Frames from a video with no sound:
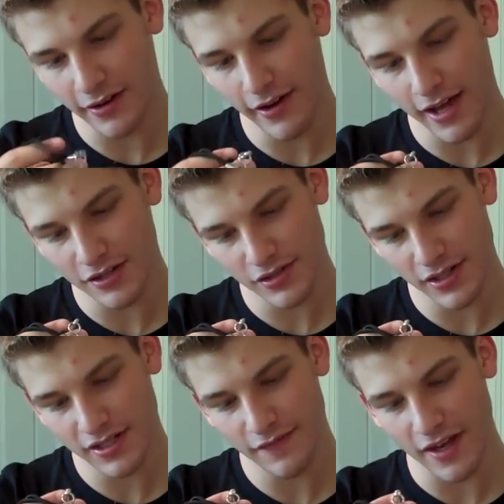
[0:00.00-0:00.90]
no
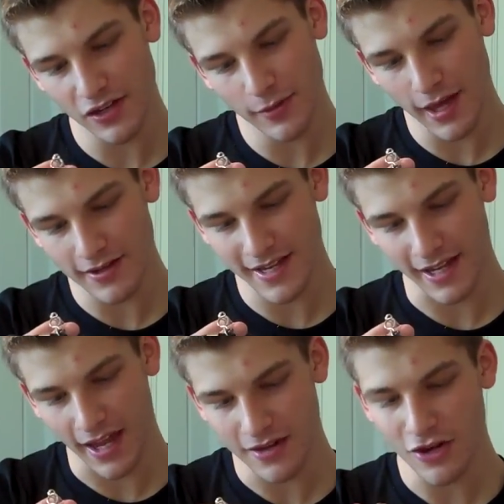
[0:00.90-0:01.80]
entry to venue without
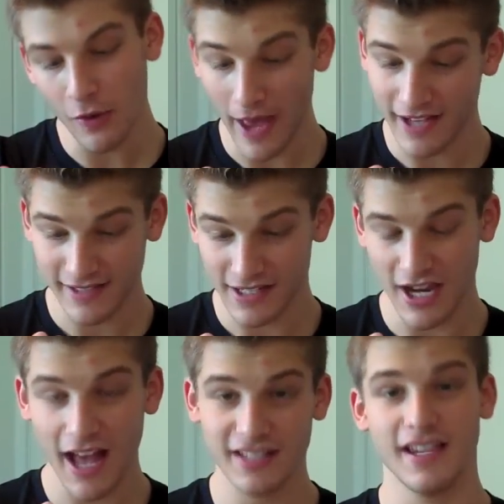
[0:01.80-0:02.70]
ticket, no backstage
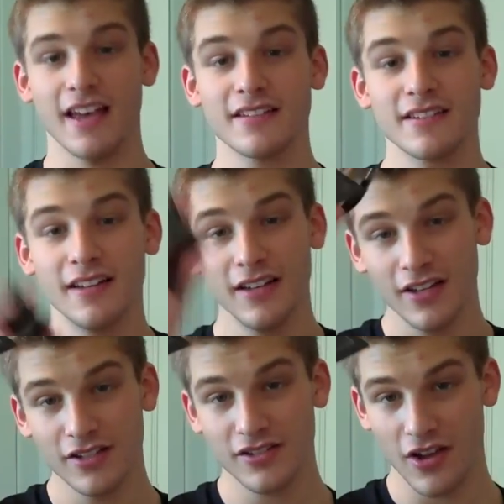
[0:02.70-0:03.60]
access.
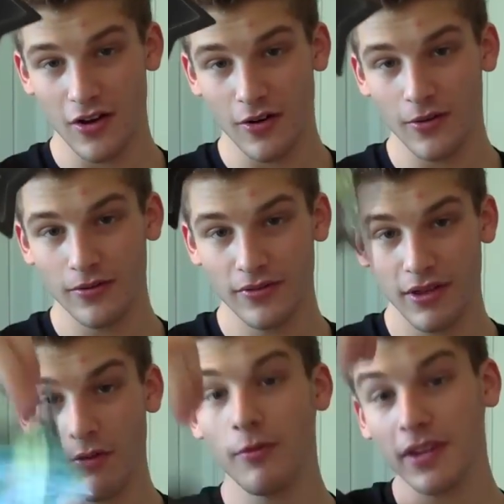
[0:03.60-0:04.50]
So
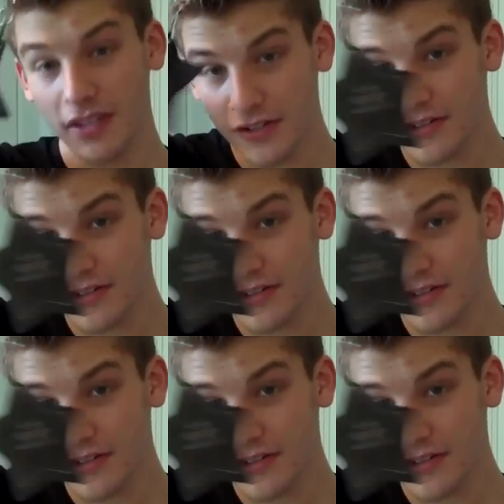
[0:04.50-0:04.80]
they were really